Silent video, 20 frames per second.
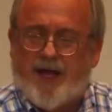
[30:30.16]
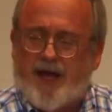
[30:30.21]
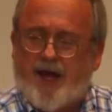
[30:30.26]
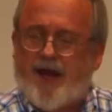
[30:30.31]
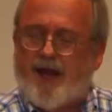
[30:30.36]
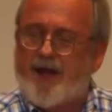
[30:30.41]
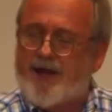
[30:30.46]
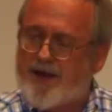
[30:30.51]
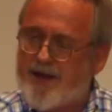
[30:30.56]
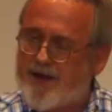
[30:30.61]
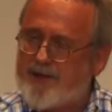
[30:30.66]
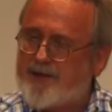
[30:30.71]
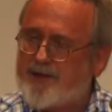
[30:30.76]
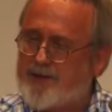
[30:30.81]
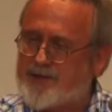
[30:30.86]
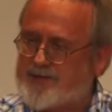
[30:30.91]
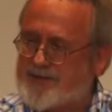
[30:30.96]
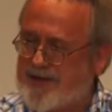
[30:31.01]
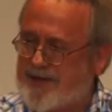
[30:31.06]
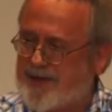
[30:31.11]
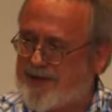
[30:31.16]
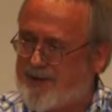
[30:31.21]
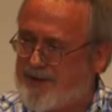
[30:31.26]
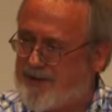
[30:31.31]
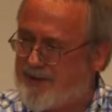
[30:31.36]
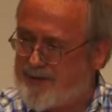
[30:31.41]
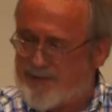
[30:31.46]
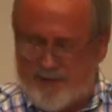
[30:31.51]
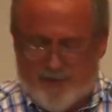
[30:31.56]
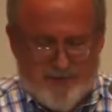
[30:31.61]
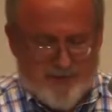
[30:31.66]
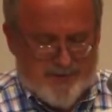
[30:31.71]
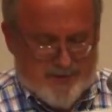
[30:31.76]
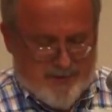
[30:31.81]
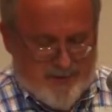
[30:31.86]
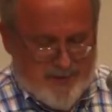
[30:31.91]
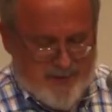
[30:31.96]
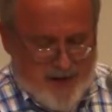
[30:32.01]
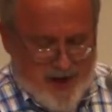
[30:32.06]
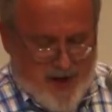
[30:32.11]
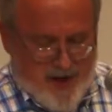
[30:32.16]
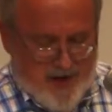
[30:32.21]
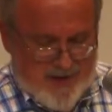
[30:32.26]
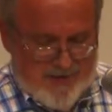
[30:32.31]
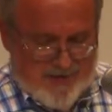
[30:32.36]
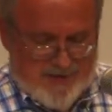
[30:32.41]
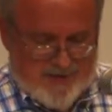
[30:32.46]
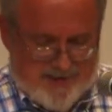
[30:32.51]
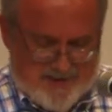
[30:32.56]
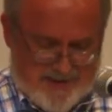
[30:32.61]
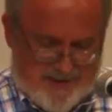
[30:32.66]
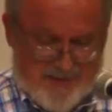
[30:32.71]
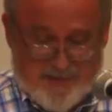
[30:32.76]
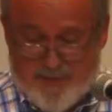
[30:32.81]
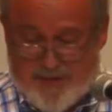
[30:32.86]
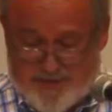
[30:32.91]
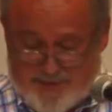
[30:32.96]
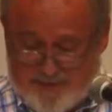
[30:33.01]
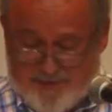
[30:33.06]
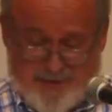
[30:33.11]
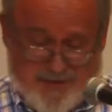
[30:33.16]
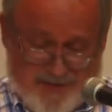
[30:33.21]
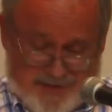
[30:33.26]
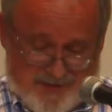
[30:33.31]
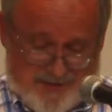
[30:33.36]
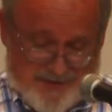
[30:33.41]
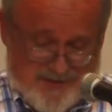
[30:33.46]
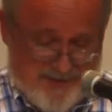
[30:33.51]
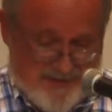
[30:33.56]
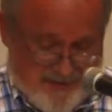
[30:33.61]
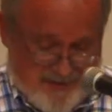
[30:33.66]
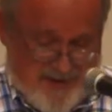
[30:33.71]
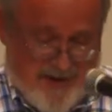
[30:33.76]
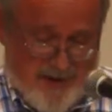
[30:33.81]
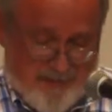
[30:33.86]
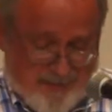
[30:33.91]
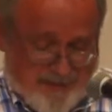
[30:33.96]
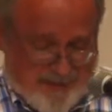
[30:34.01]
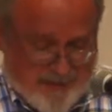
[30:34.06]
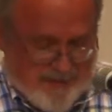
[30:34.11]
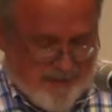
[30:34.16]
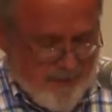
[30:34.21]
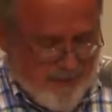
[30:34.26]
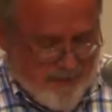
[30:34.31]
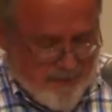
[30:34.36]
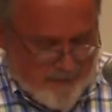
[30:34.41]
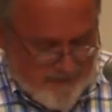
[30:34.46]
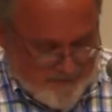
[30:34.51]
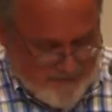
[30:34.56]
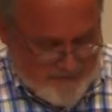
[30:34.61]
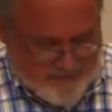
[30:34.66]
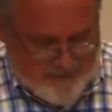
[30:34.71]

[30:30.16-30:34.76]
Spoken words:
I like those getting old quotes because, this may surprise you, I'm getting old.